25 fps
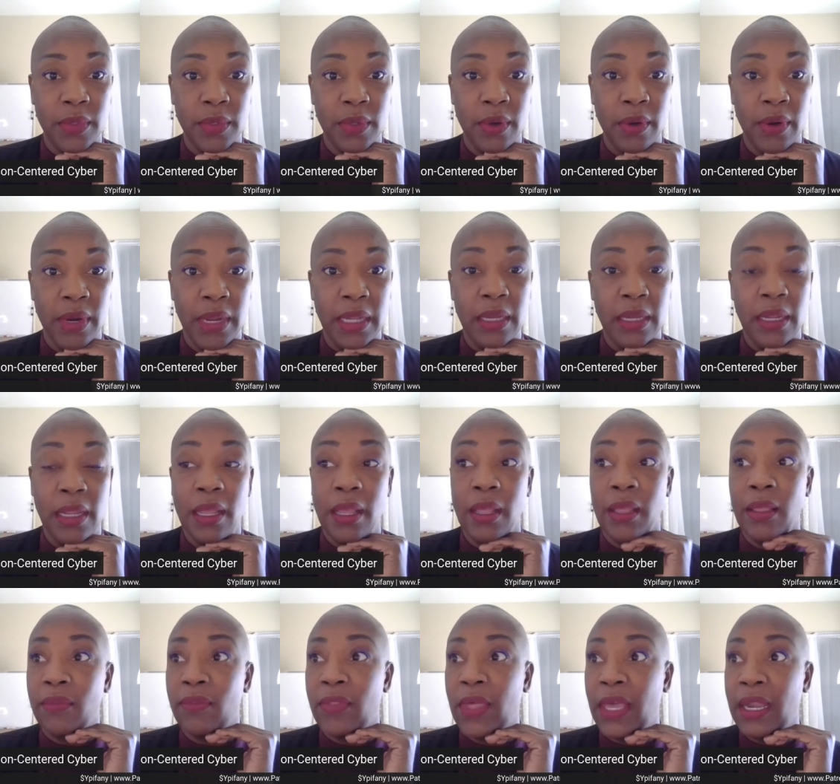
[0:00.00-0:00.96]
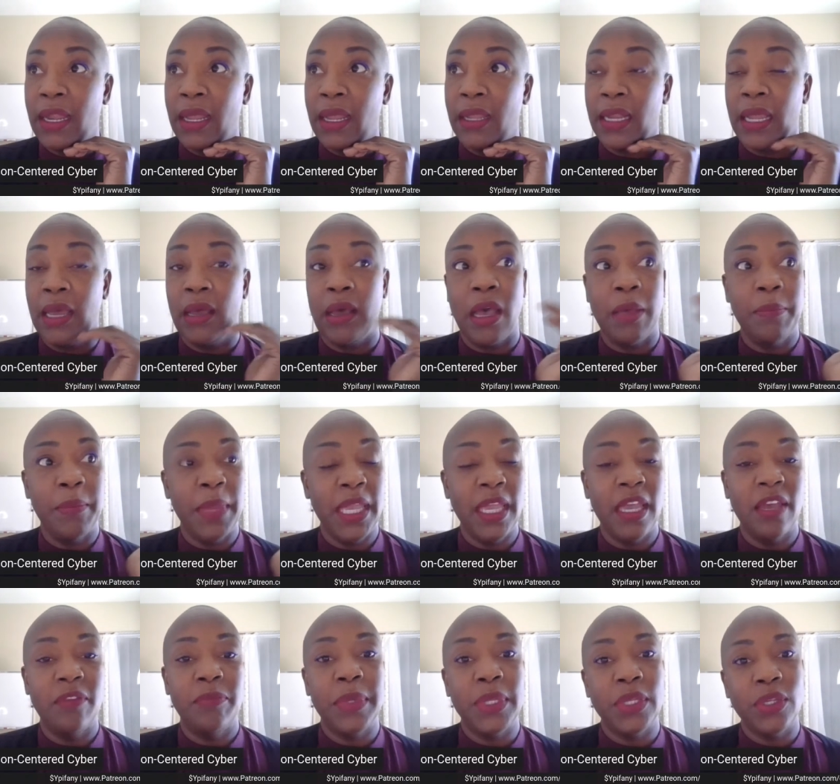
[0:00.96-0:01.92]
All right. That I, now I may
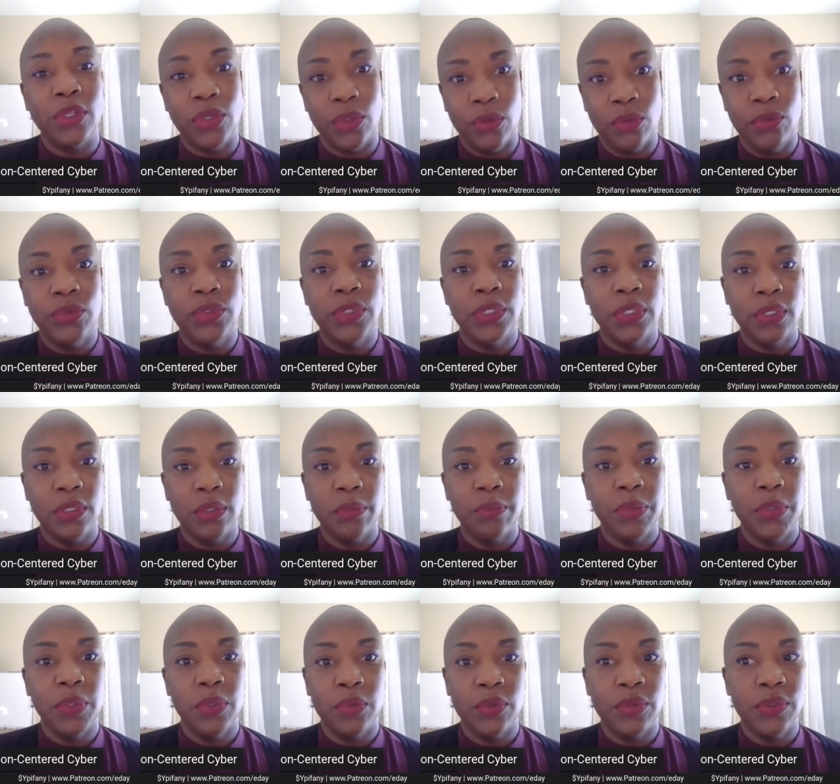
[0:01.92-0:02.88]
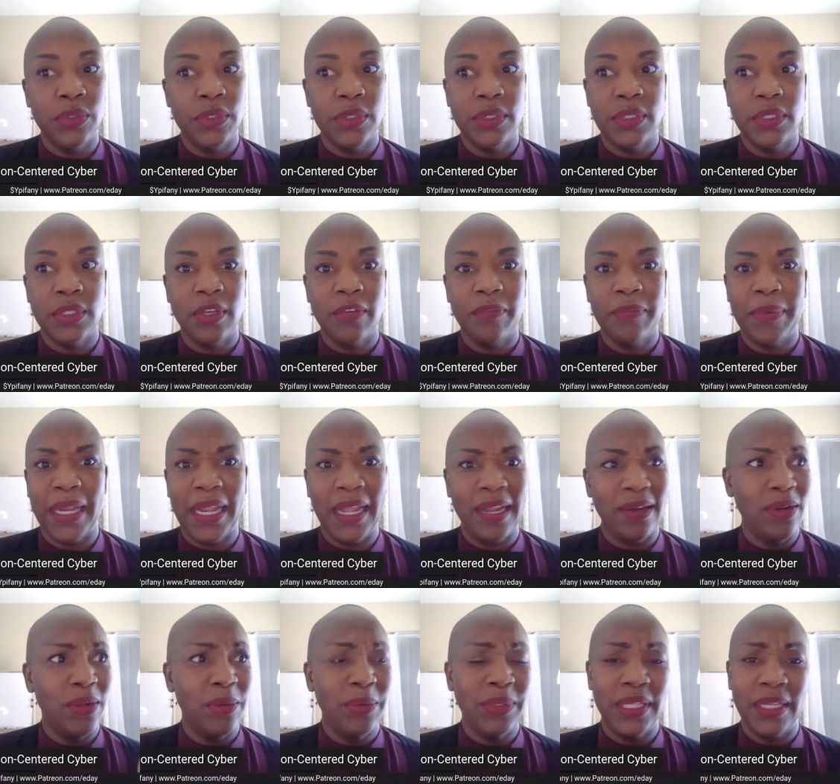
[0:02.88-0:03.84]
have been using computers and stuff, but I
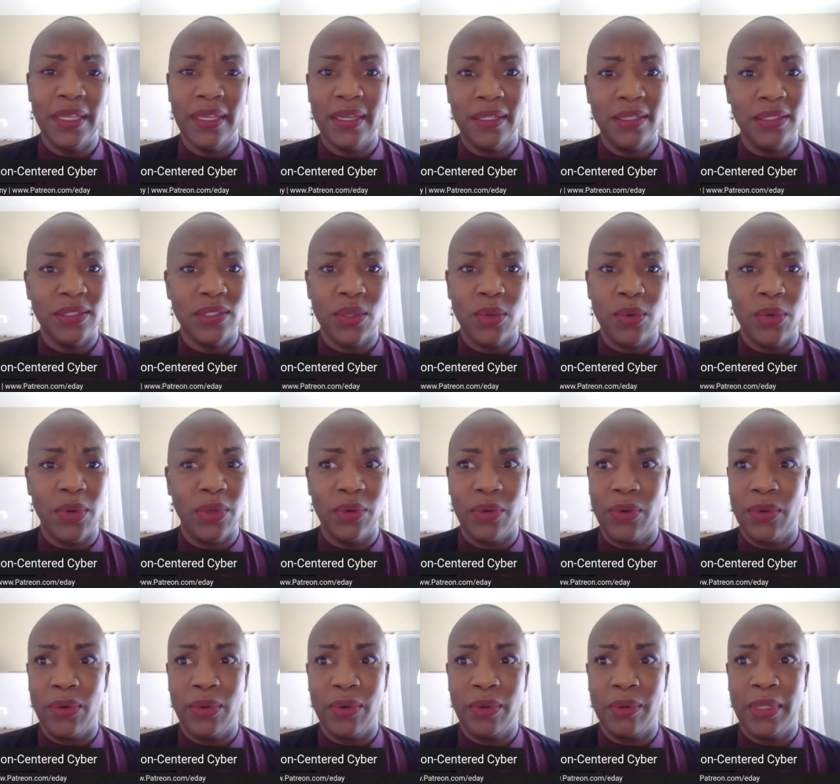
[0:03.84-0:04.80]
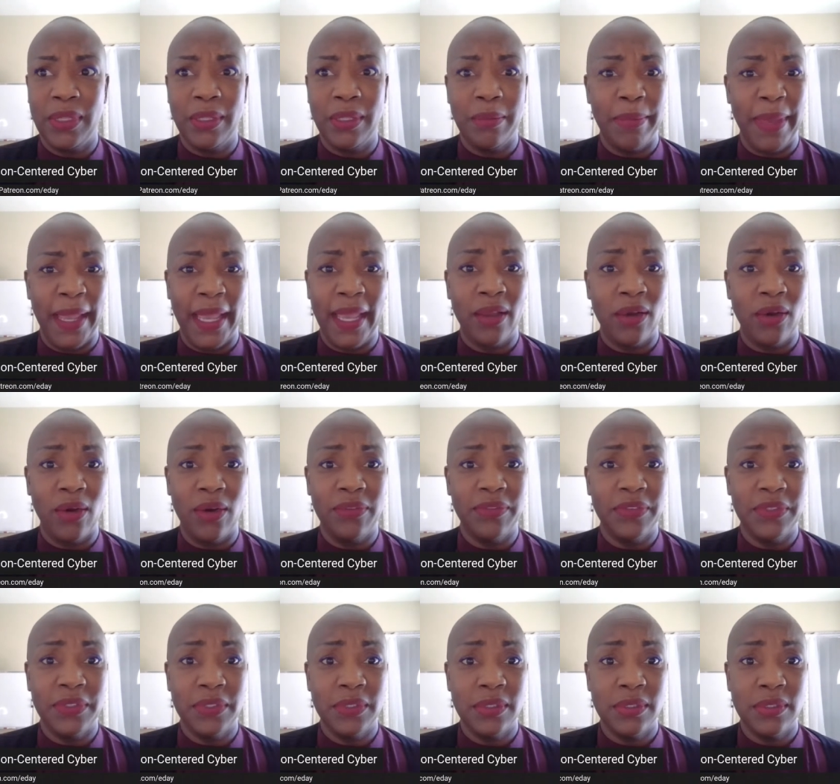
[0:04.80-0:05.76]
don't know what the hell is going on in the back
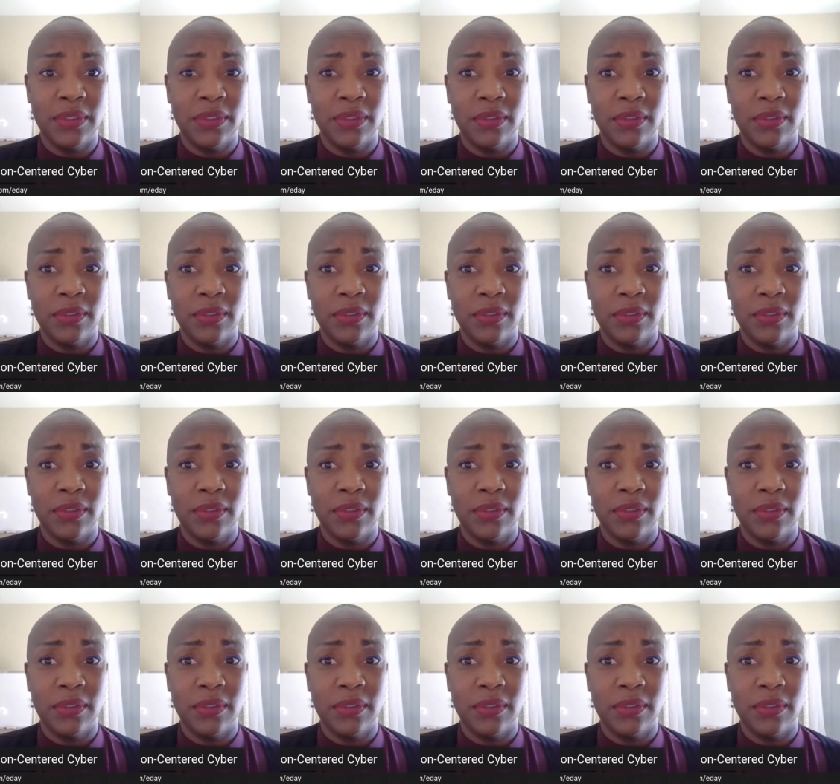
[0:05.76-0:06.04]
office.